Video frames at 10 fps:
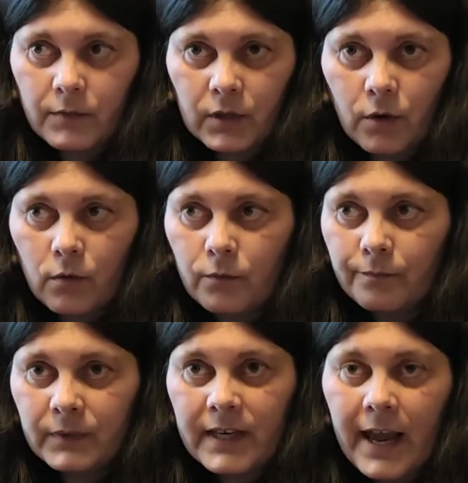you know
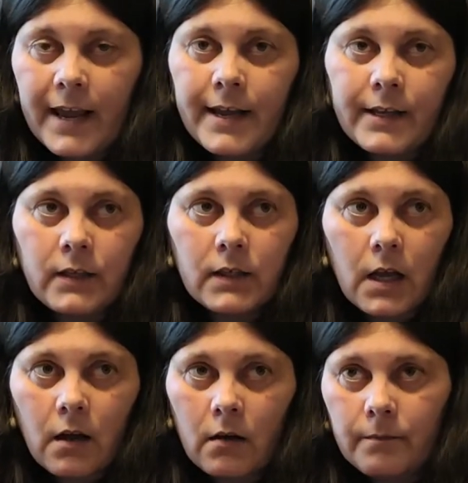days
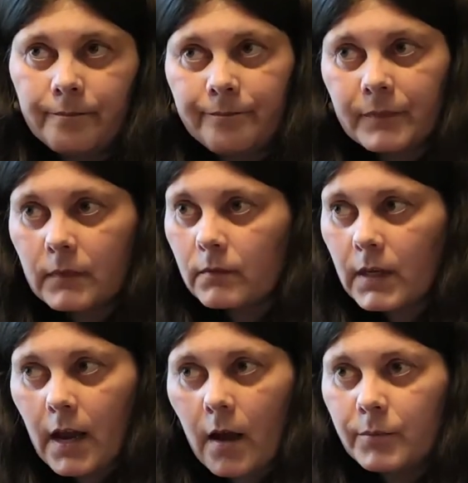um,
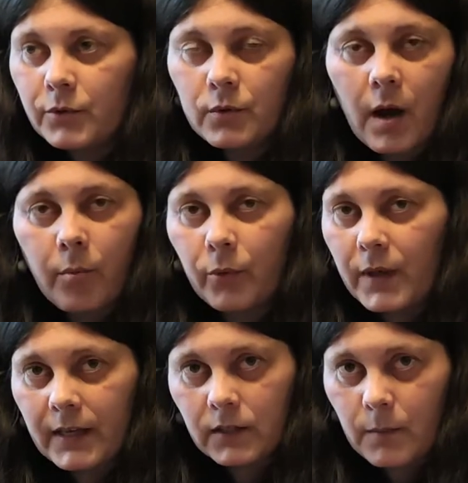yeah up to a couple
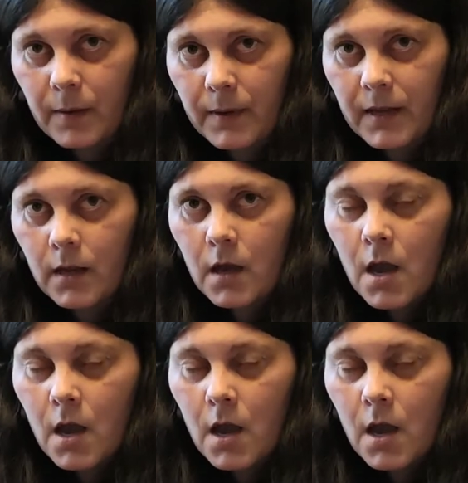weeks maybe